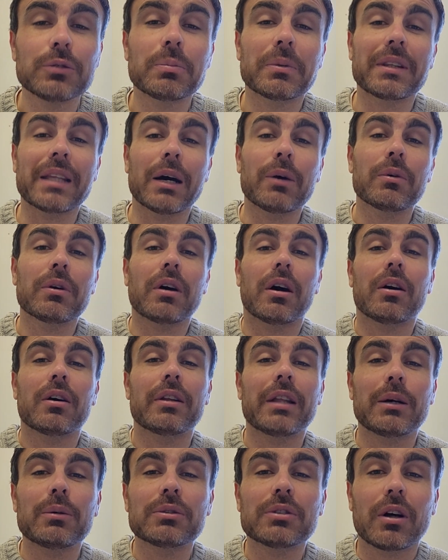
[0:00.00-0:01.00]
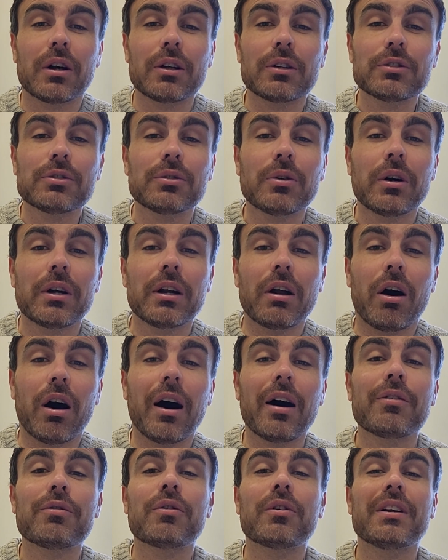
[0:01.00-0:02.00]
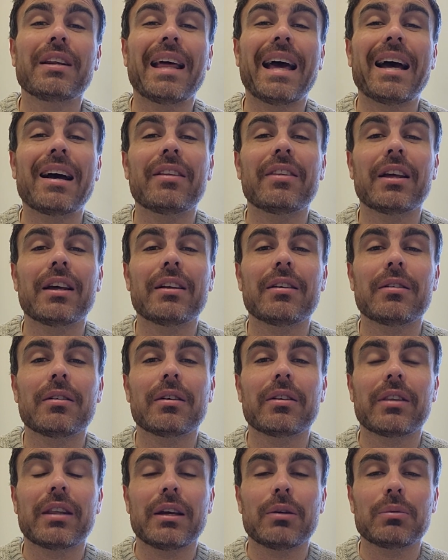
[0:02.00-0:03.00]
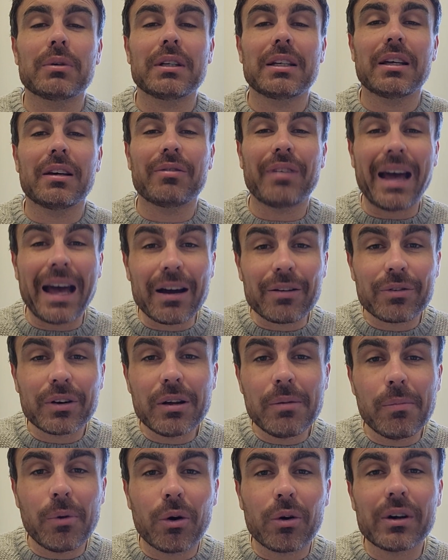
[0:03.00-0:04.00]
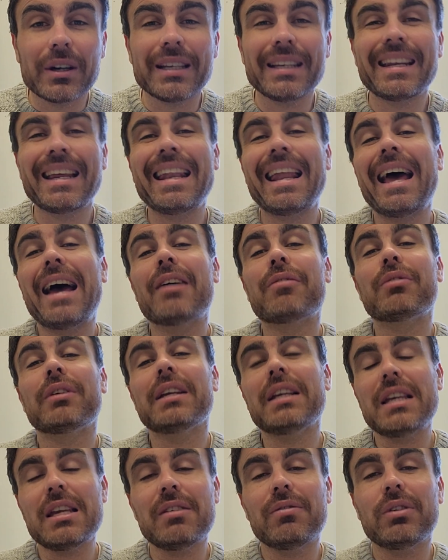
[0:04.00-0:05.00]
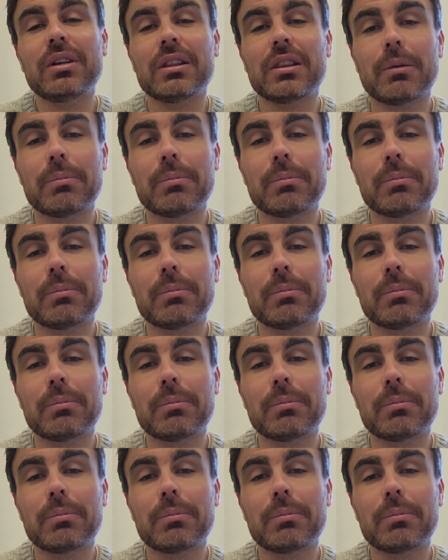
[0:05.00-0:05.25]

but that was also an offering that they would give every morning and every evening.